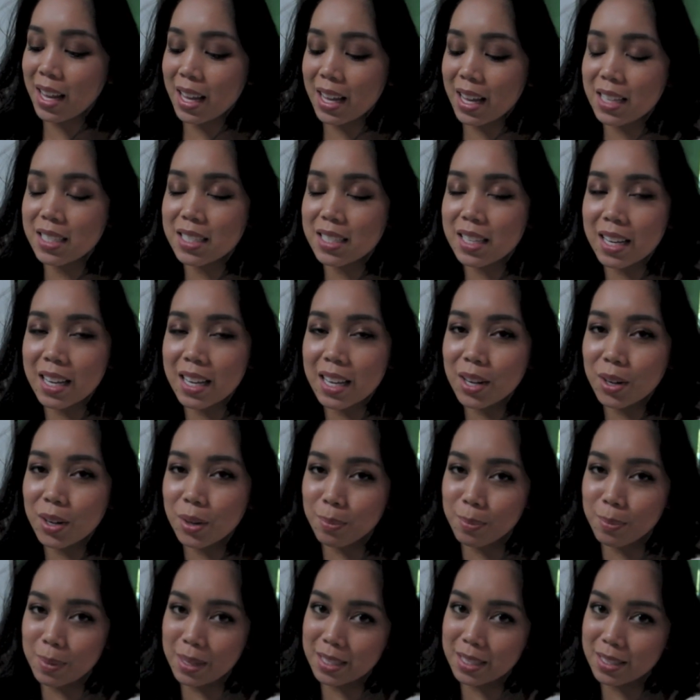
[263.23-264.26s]
It's a hit or
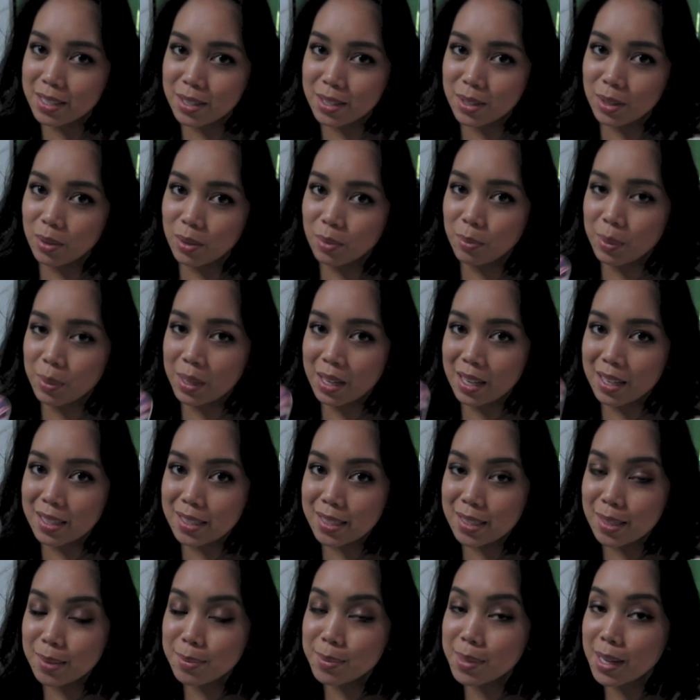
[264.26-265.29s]
miss though, because
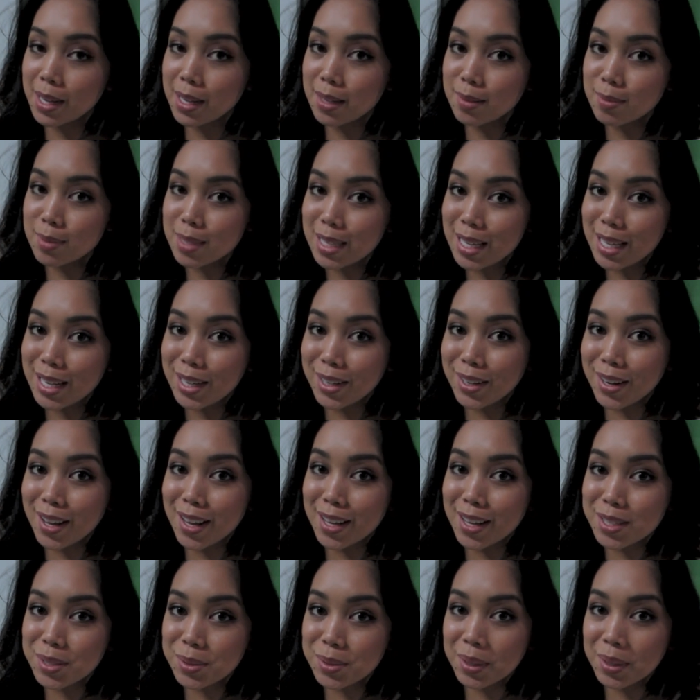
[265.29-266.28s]
sometimes the internet is